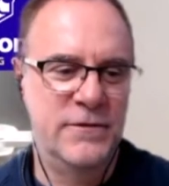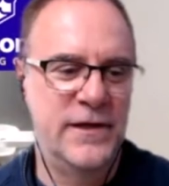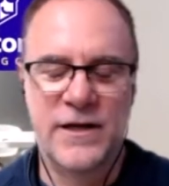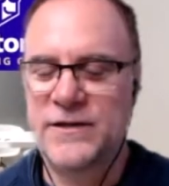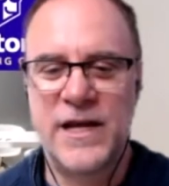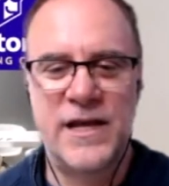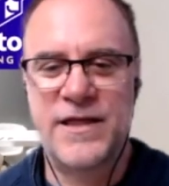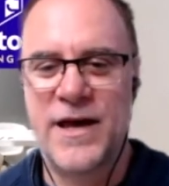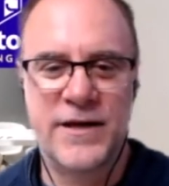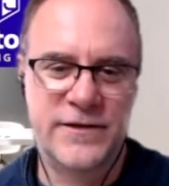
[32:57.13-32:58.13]
you know, ten
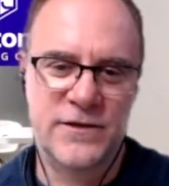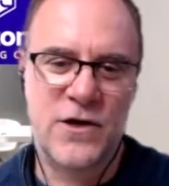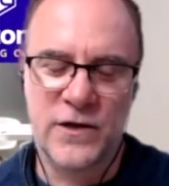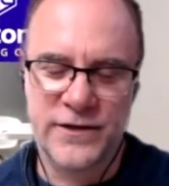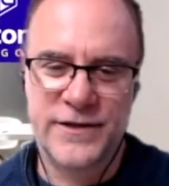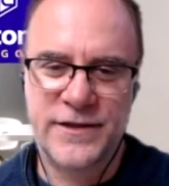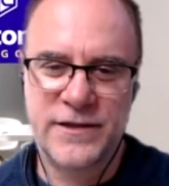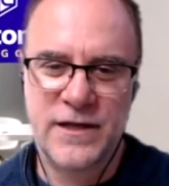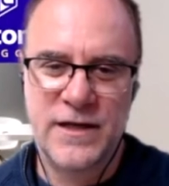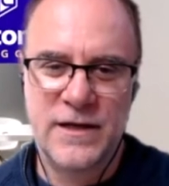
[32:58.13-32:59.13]
thousand dollars,
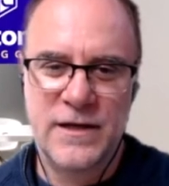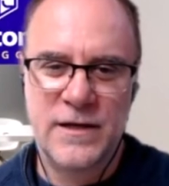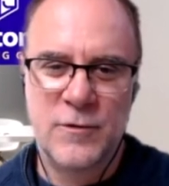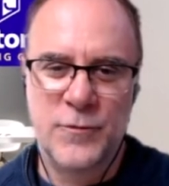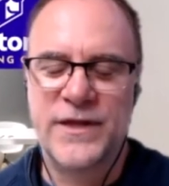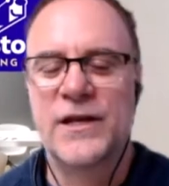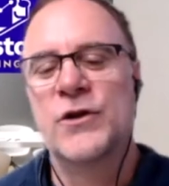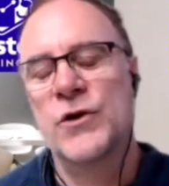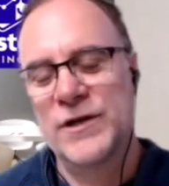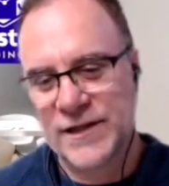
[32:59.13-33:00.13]
but then
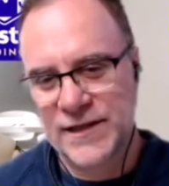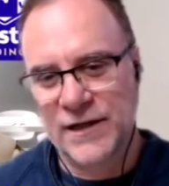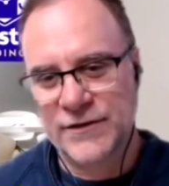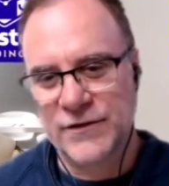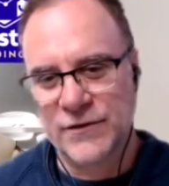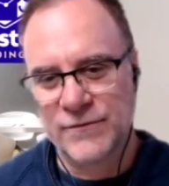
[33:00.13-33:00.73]
who do you sell it to?